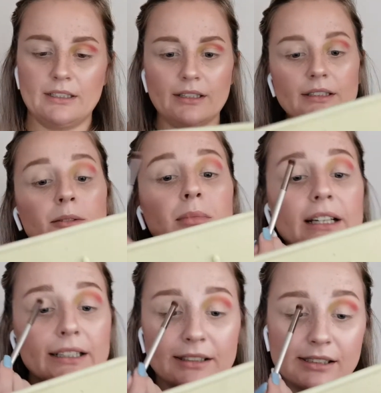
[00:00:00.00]
Going to
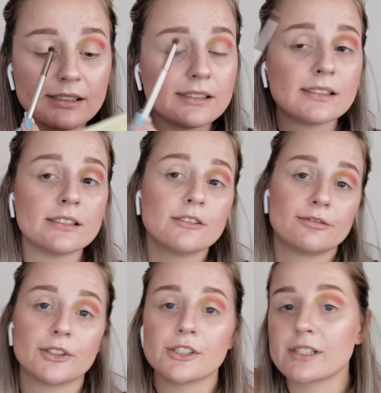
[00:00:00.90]
blend
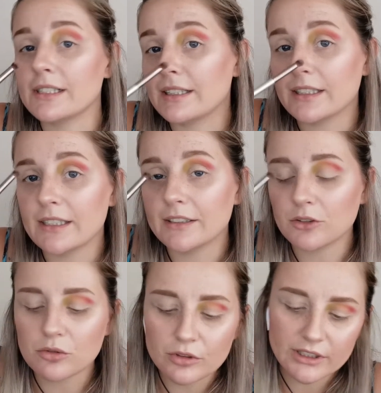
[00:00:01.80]
firstly the inner
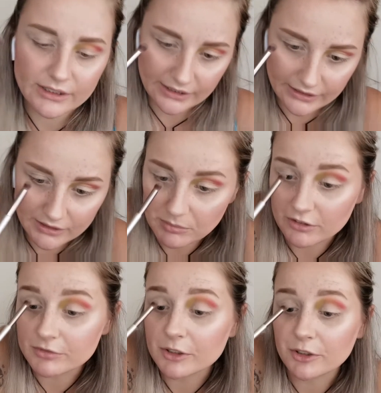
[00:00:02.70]
corner in and
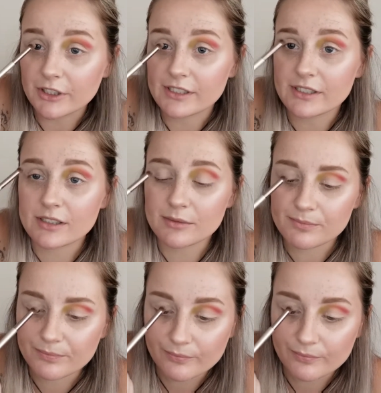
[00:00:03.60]
above the crease.